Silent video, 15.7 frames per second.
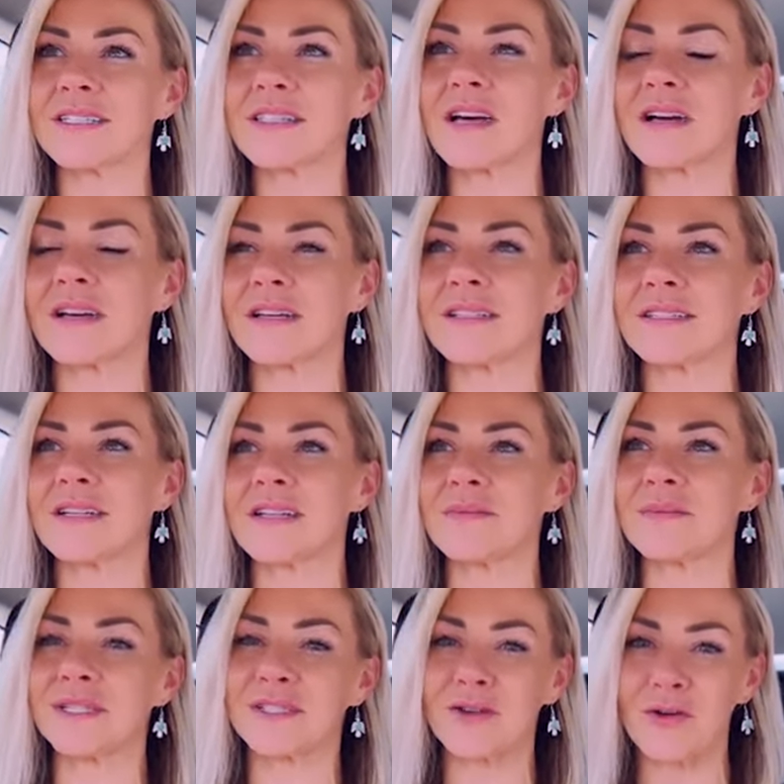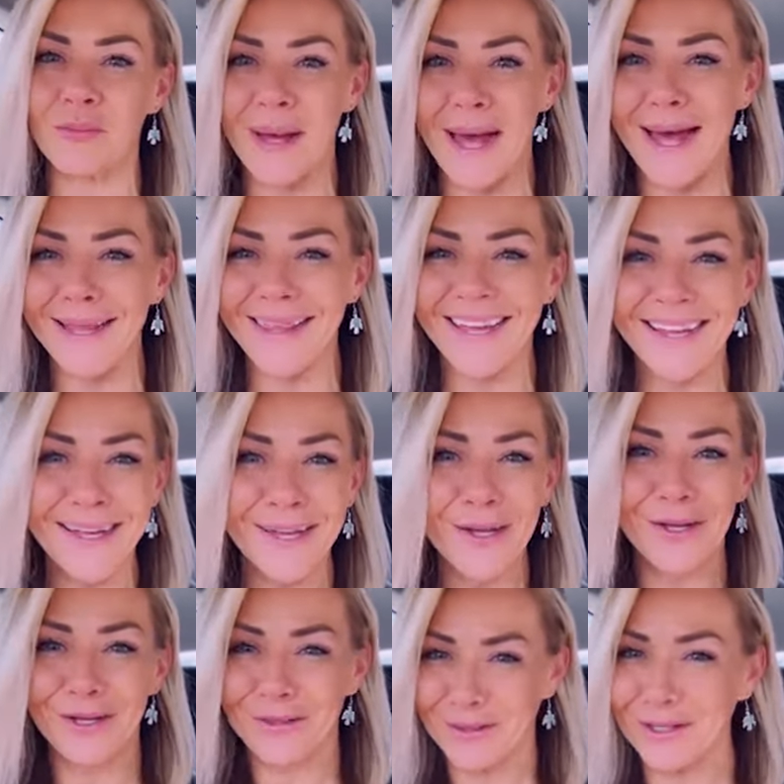if you have Tourette's, but I don't know what else to
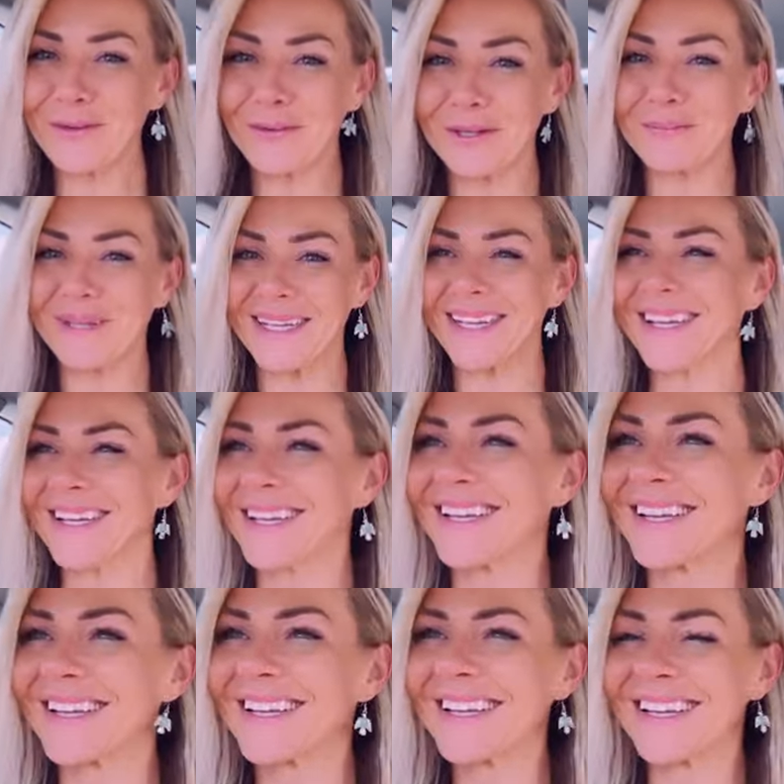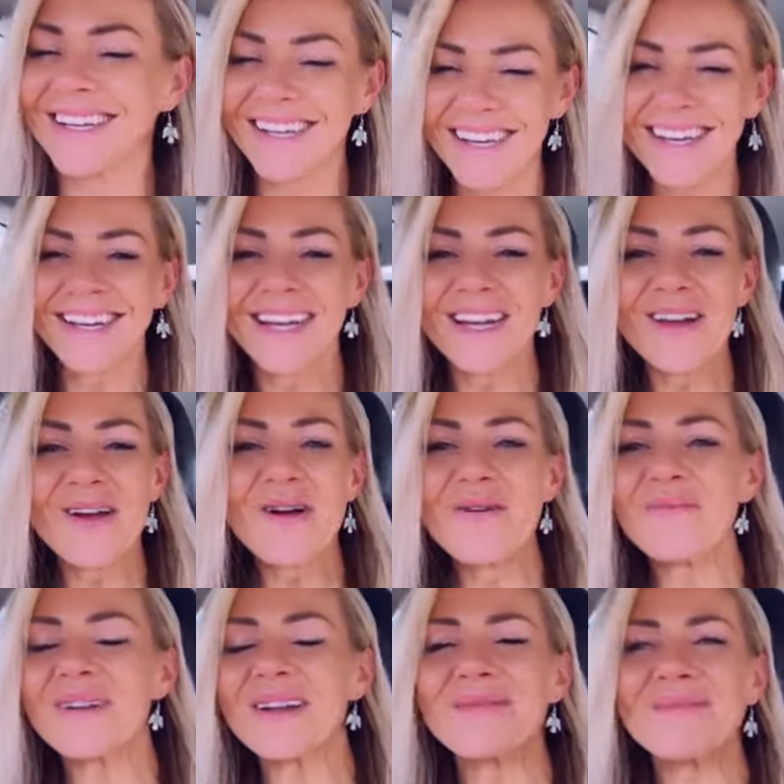call it. Like these things just like fly out of my mouth,
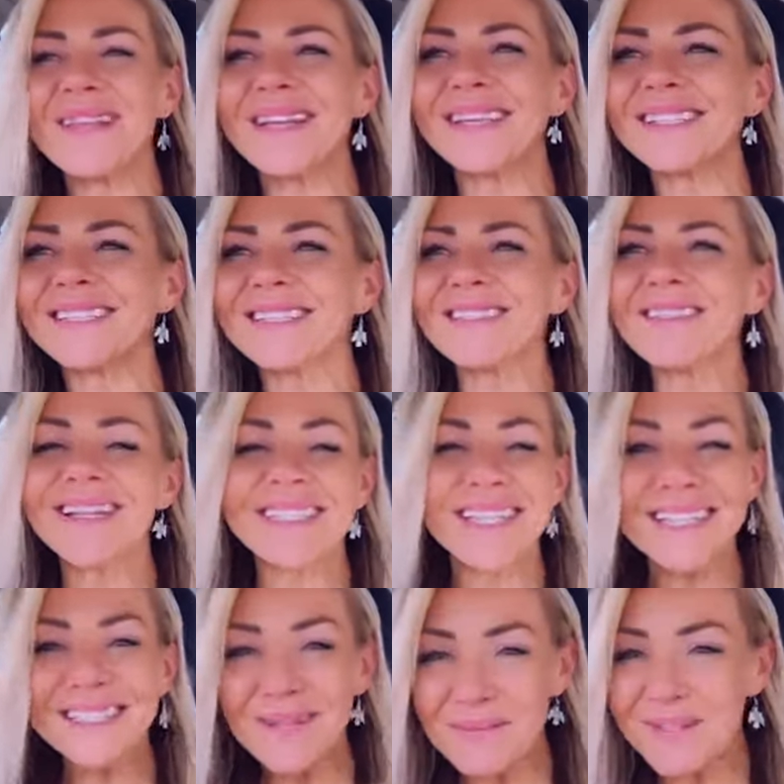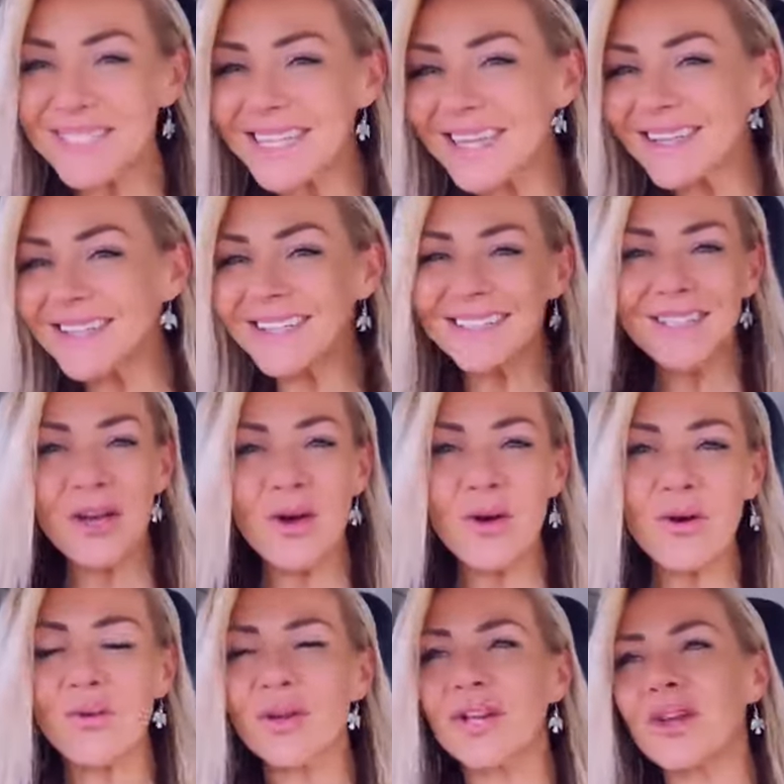like out of control over many
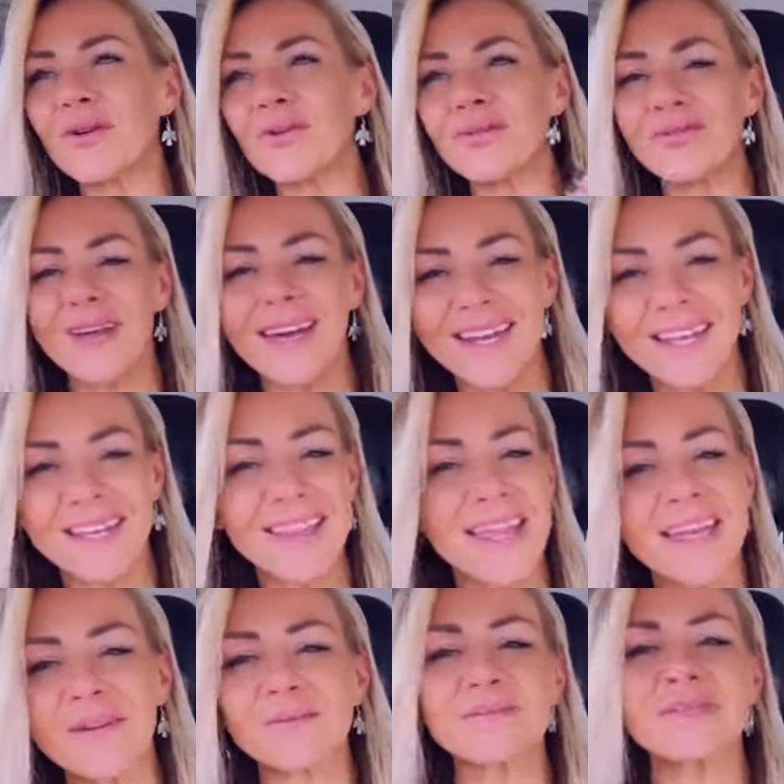years of running outside alone.